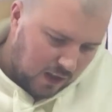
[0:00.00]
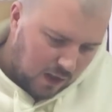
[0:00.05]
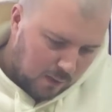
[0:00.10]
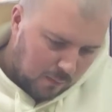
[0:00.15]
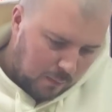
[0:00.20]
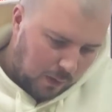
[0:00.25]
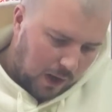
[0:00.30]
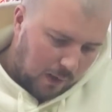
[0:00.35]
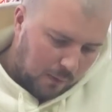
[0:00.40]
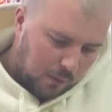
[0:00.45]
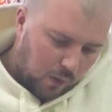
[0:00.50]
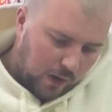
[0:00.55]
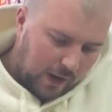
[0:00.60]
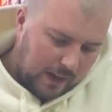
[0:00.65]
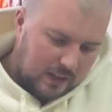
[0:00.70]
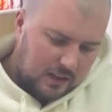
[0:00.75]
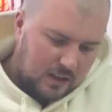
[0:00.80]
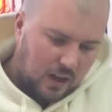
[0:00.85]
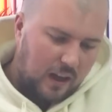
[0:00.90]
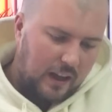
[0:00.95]
but I'm quite
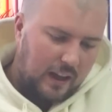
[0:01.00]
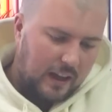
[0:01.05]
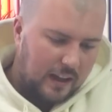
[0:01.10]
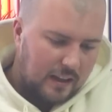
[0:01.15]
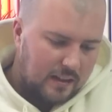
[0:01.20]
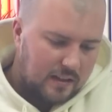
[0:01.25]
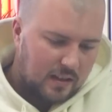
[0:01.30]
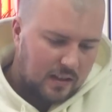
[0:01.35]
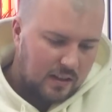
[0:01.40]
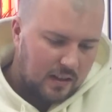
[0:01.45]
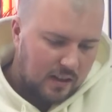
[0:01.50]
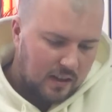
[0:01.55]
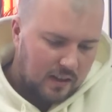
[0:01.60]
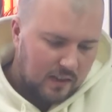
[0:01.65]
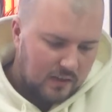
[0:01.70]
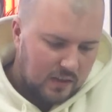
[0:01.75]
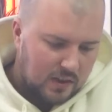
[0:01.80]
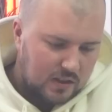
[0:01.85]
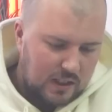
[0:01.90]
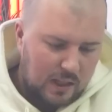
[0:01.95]
excited
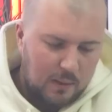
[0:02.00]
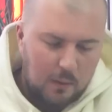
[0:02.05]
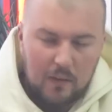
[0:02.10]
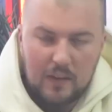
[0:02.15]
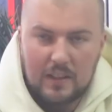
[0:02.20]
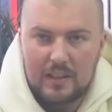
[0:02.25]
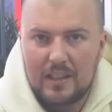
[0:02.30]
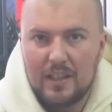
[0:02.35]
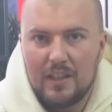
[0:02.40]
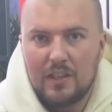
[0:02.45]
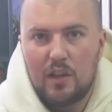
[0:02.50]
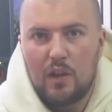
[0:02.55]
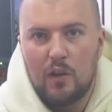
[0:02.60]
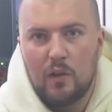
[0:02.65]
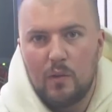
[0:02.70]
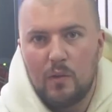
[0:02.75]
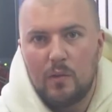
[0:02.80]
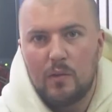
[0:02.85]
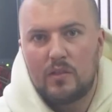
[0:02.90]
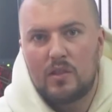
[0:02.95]
to see what this can
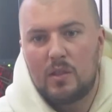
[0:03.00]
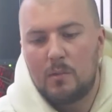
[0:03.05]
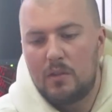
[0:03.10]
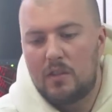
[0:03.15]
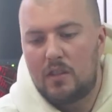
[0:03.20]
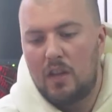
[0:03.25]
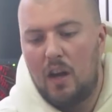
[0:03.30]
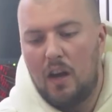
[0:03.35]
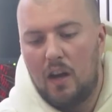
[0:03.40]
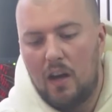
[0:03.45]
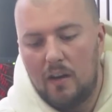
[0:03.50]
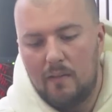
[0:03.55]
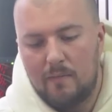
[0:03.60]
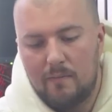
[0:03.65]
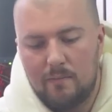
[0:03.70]
do to a dart.